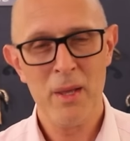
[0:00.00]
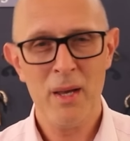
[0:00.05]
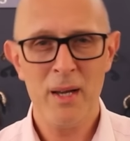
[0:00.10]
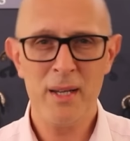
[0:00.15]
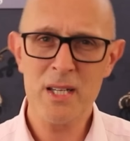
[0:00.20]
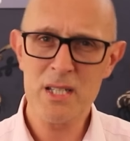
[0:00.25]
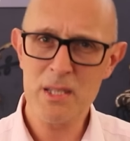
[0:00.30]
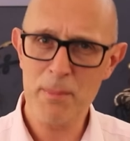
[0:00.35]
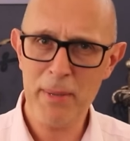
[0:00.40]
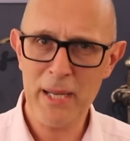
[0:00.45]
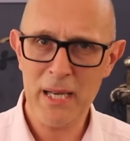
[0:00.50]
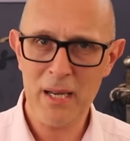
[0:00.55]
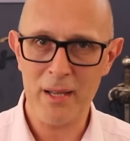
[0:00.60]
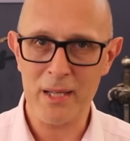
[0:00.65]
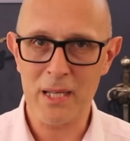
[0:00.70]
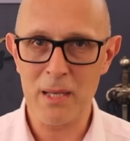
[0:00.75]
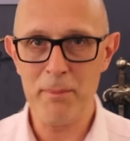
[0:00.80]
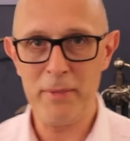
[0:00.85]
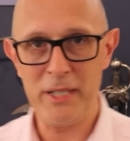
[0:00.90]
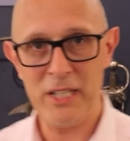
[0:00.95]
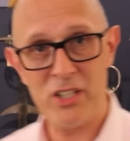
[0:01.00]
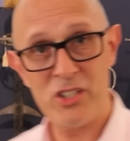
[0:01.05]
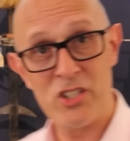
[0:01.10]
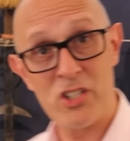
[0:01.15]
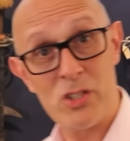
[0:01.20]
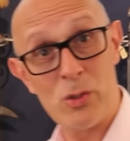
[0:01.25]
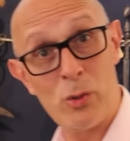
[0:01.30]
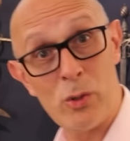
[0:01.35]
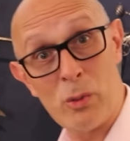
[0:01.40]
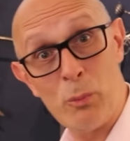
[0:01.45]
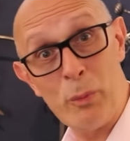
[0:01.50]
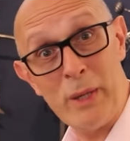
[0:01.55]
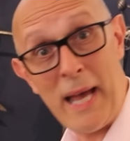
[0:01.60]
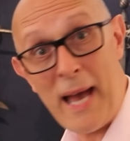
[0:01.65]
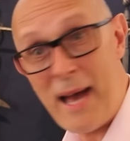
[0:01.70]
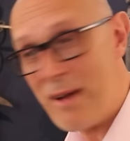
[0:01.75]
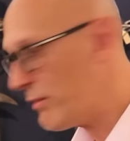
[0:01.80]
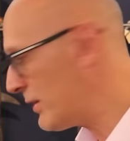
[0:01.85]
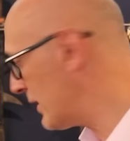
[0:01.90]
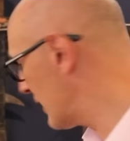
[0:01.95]
And it's a bit like a miniature sword, and we
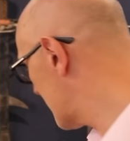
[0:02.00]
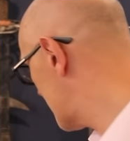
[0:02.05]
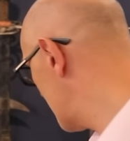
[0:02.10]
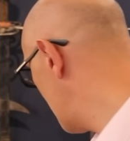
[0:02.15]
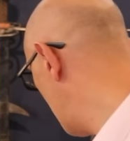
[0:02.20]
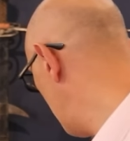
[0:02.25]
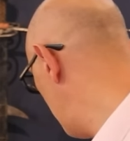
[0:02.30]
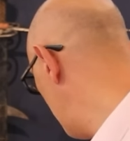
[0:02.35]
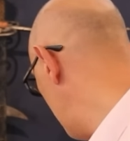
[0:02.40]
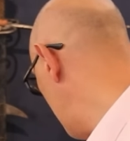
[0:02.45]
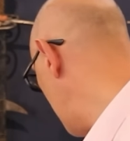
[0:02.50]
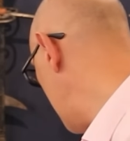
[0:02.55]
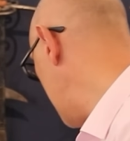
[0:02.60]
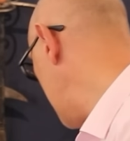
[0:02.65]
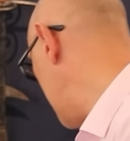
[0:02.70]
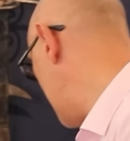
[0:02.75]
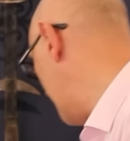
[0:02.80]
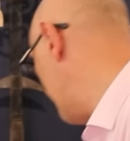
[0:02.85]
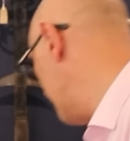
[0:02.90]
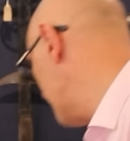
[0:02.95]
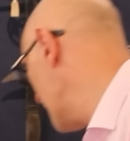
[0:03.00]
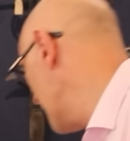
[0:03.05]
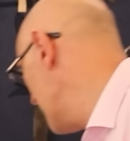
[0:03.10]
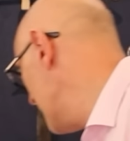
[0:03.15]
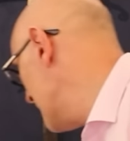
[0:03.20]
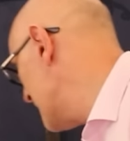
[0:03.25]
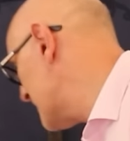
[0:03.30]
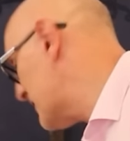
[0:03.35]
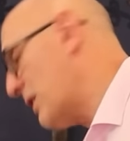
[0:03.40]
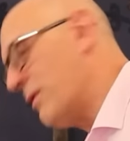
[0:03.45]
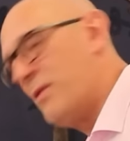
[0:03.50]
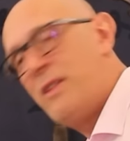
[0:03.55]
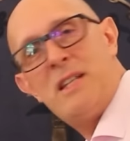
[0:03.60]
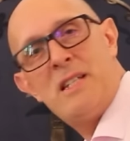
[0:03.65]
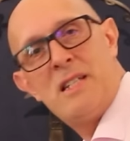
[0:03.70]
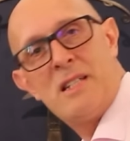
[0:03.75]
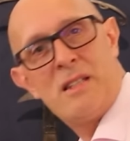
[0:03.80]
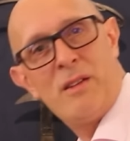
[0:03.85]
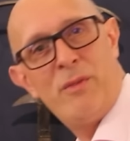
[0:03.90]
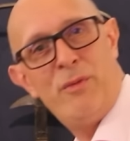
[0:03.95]
have an example here. So
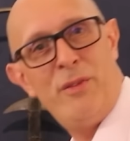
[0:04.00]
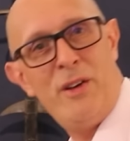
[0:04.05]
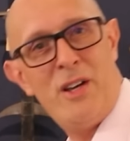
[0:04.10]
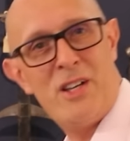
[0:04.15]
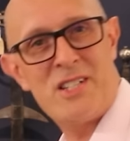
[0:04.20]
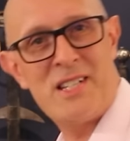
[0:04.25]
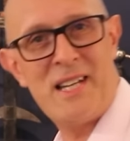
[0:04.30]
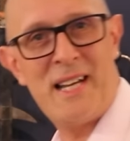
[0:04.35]
this is the first